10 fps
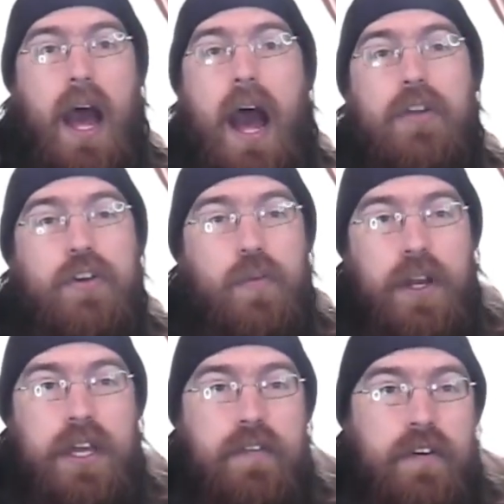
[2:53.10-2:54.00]
I do
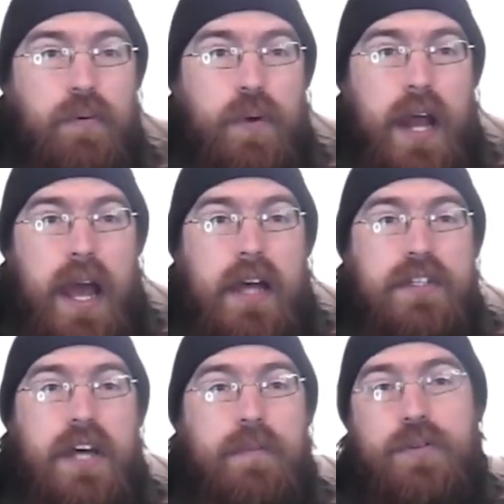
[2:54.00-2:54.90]
want to give everyone a
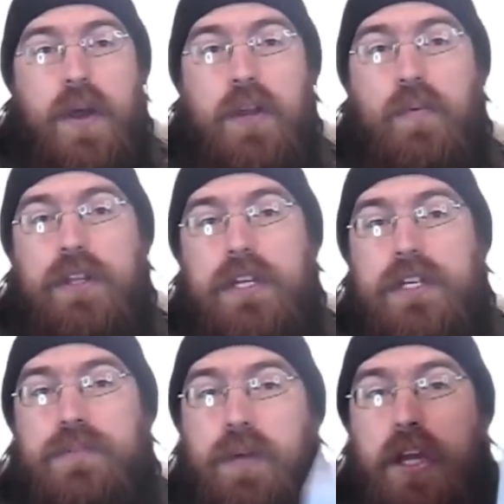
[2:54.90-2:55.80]
heads up to anyone that
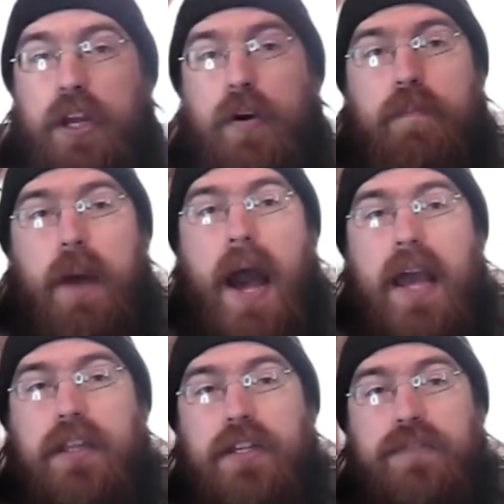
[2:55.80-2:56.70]
is planning on
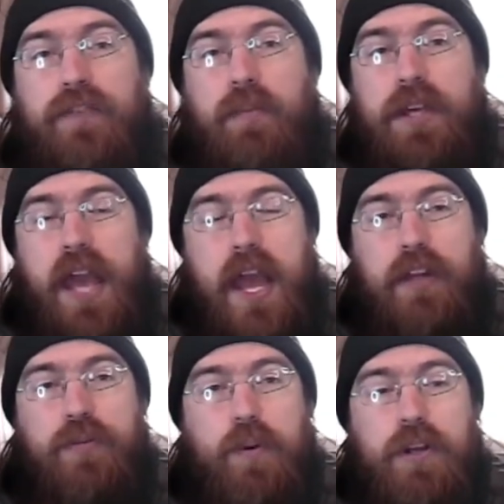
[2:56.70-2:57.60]
buying this from the
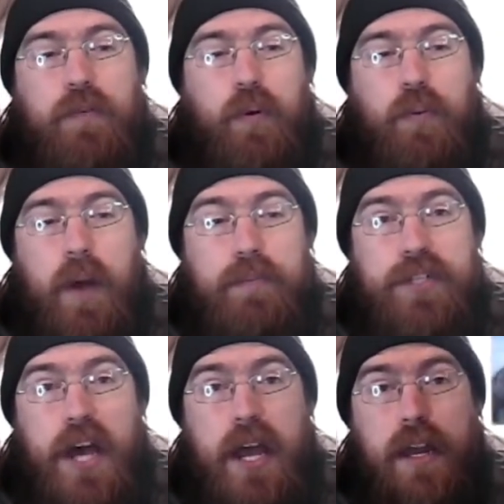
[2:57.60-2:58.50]
A24
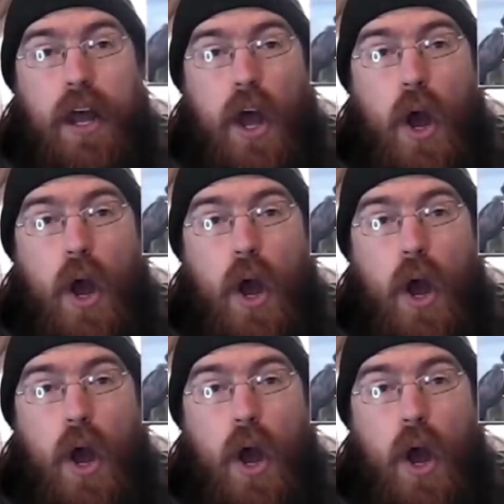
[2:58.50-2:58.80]
website.